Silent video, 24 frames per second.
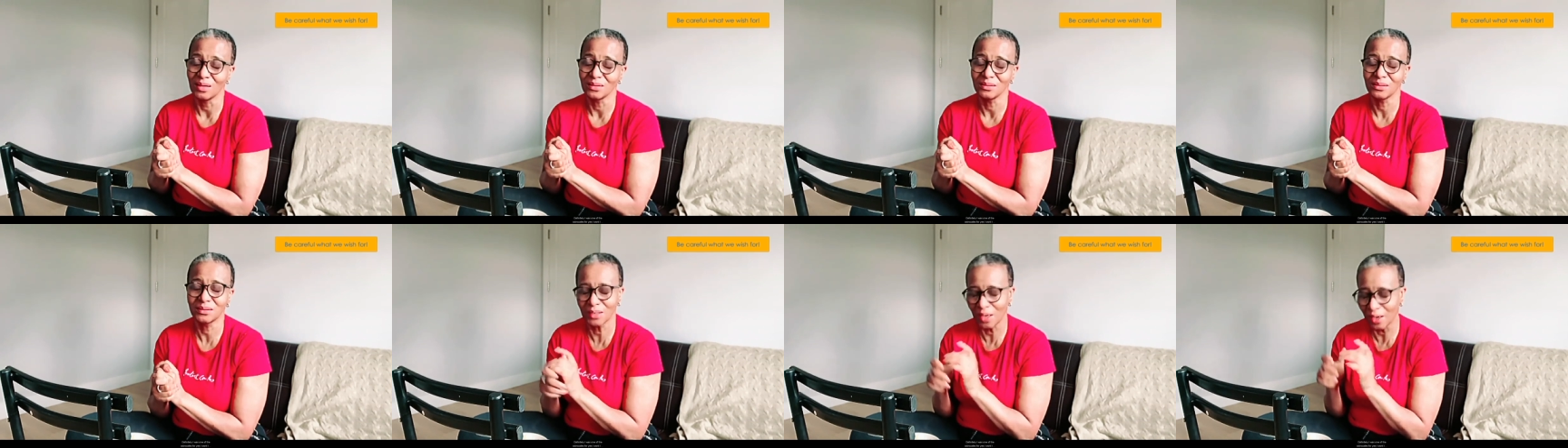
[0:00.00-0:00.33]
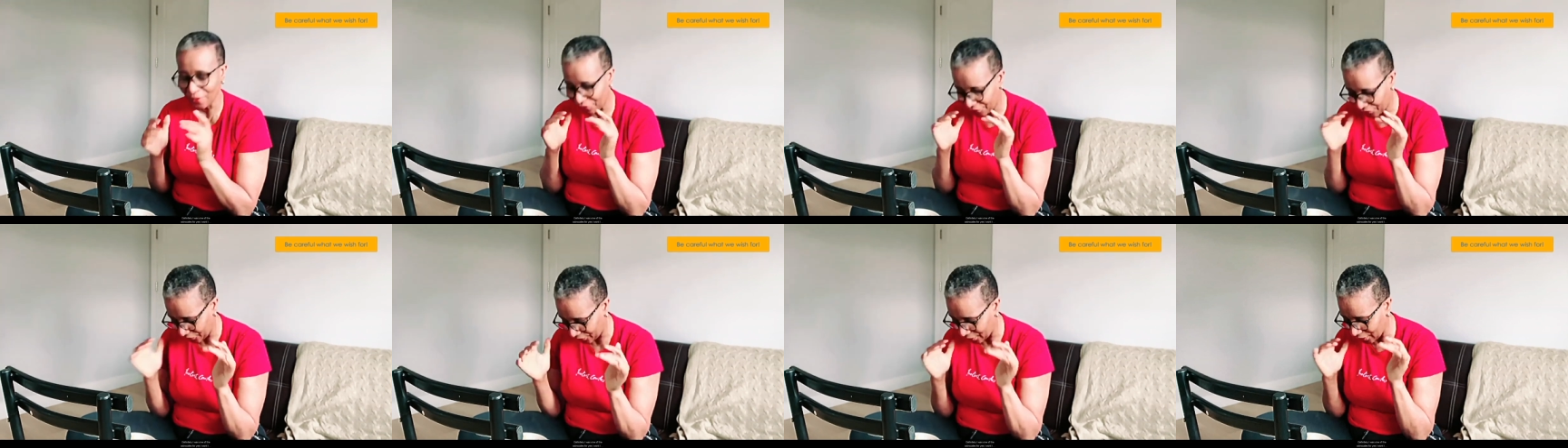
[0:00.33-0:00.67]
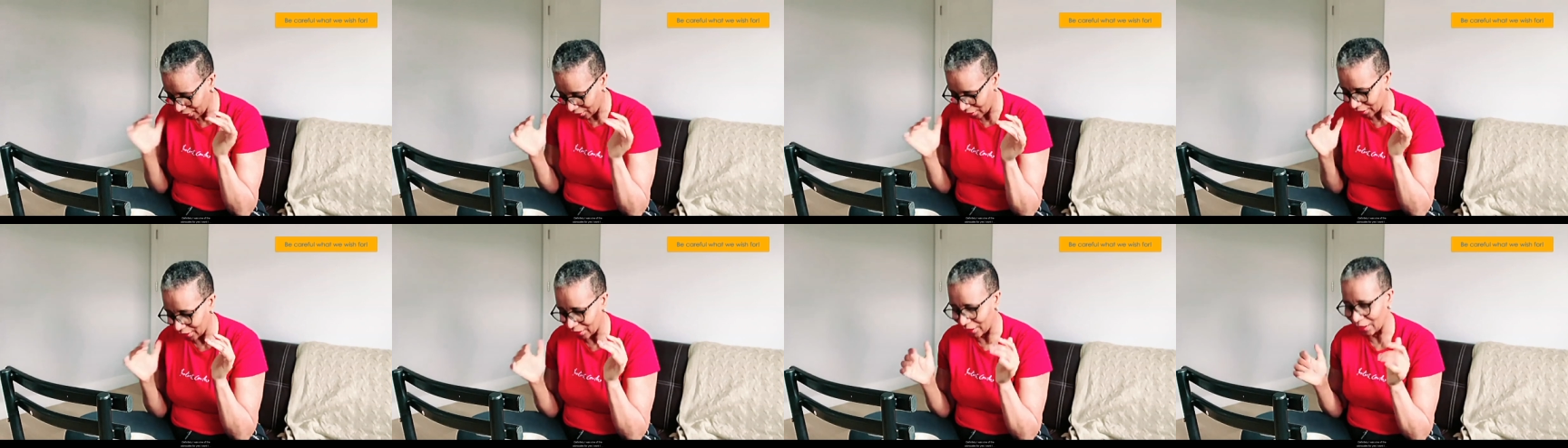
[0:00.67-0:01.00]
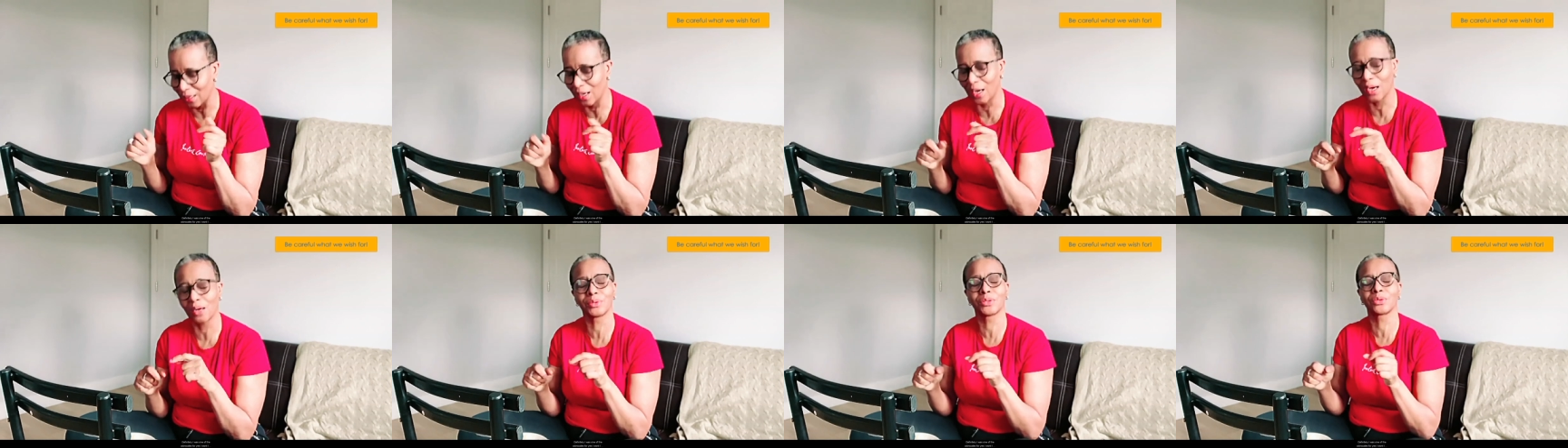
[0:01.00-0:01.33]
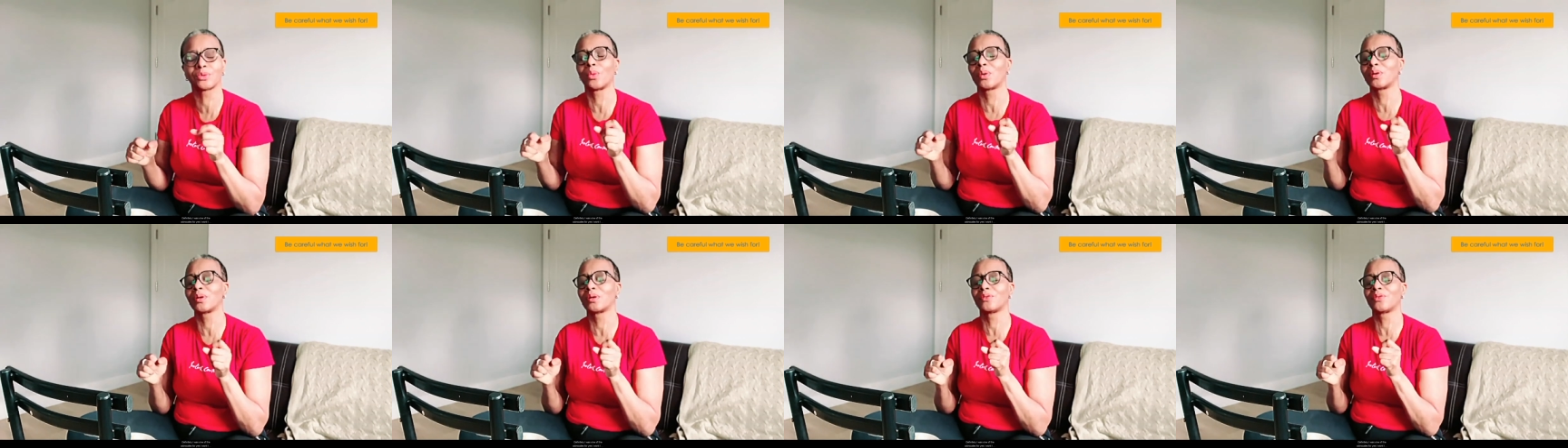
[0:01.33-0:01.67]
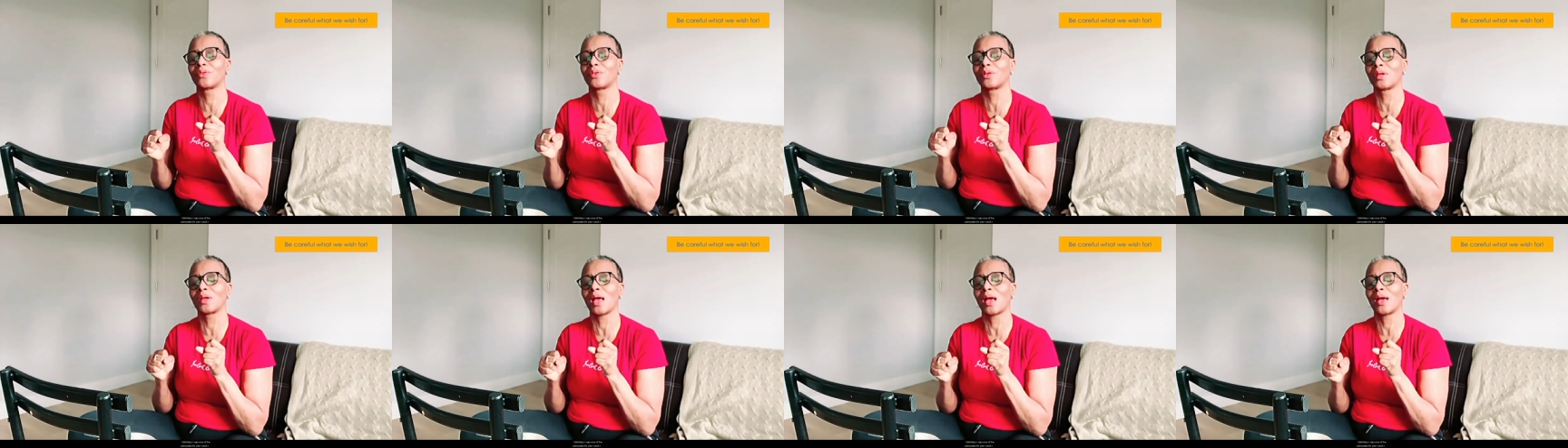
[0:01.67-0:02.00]
Definitely, I was one of
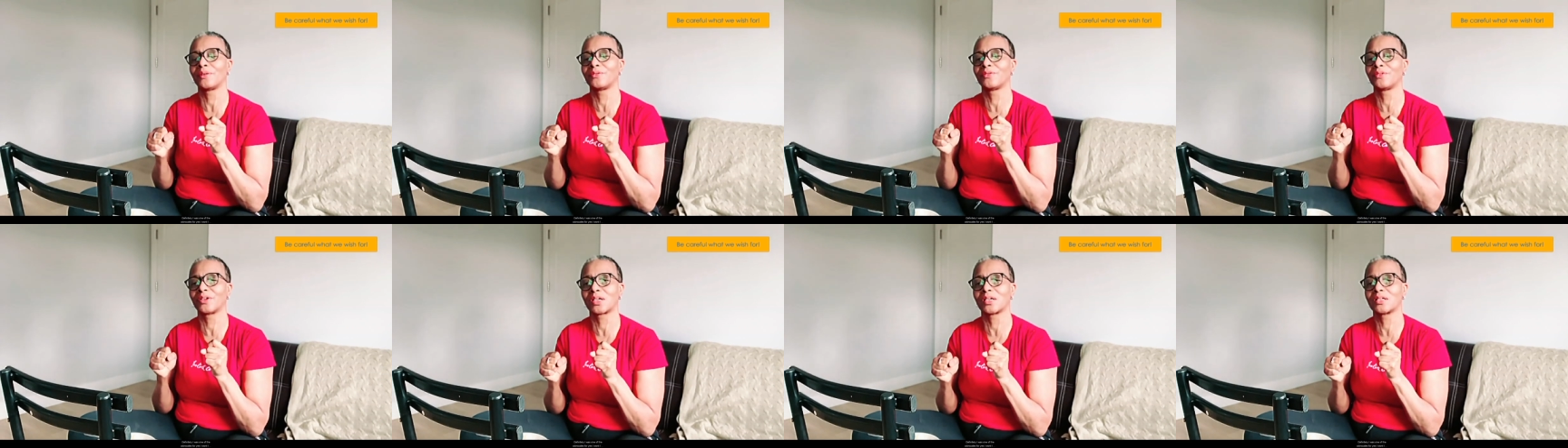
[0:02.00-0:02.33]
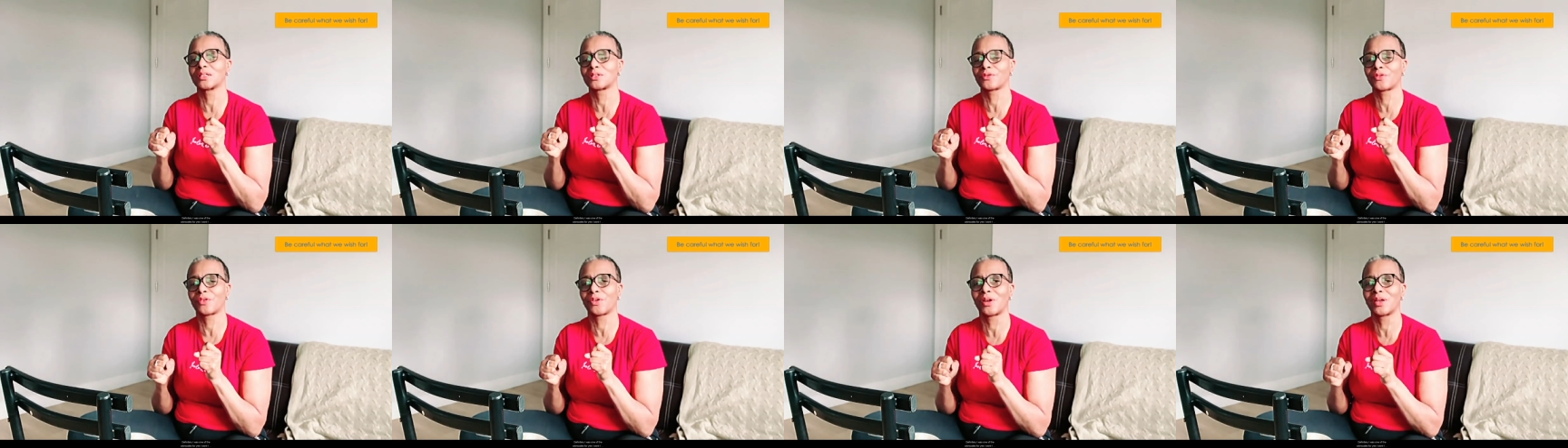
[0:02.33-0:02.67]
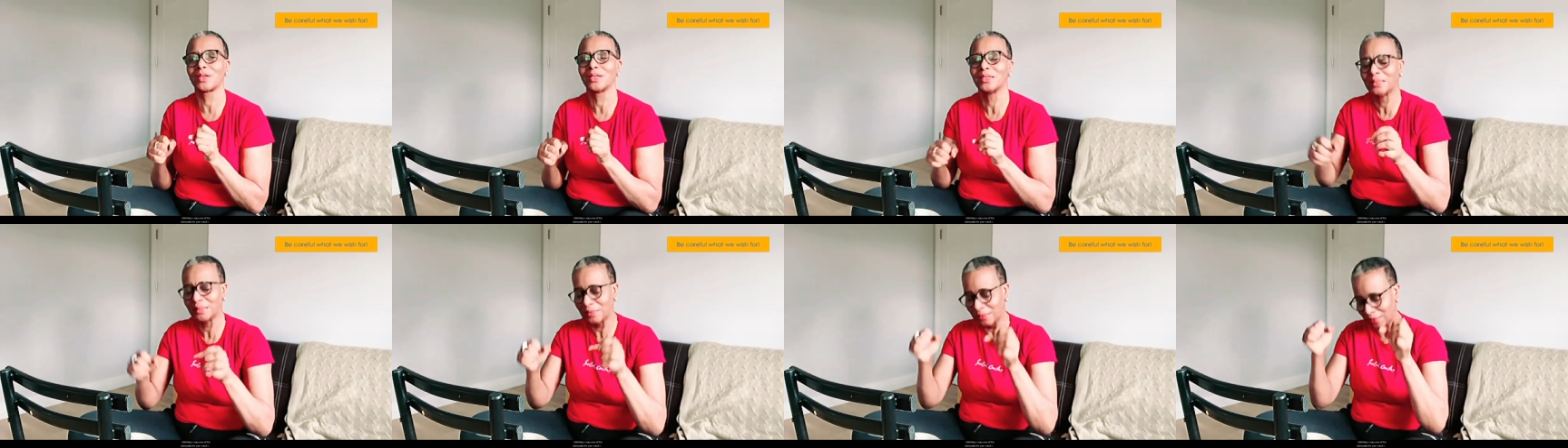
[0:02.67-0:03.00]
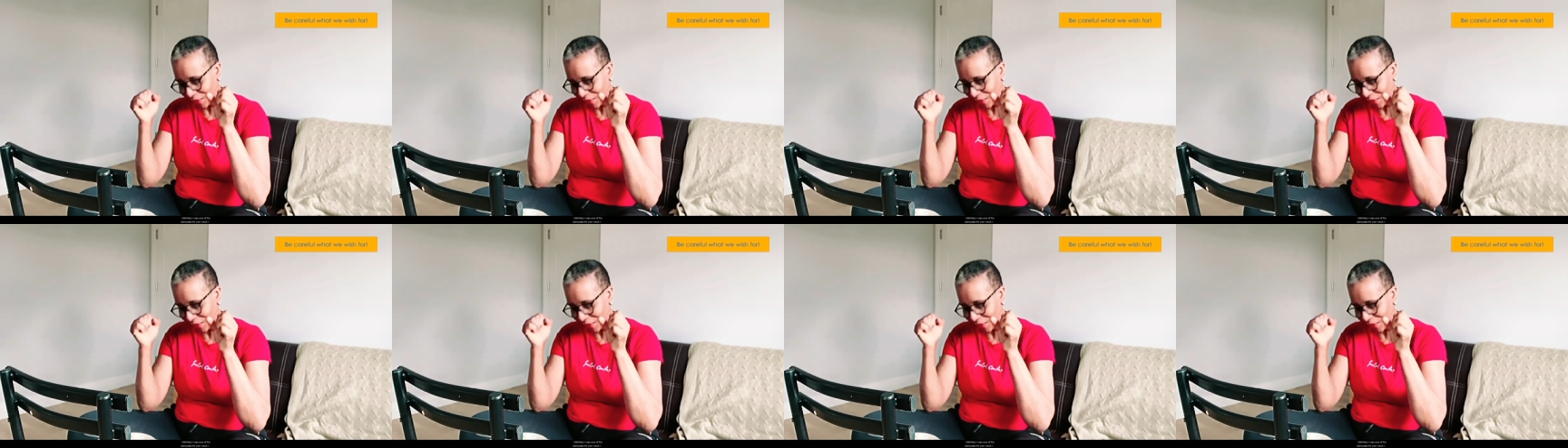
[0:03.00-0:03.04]
the advocates for it.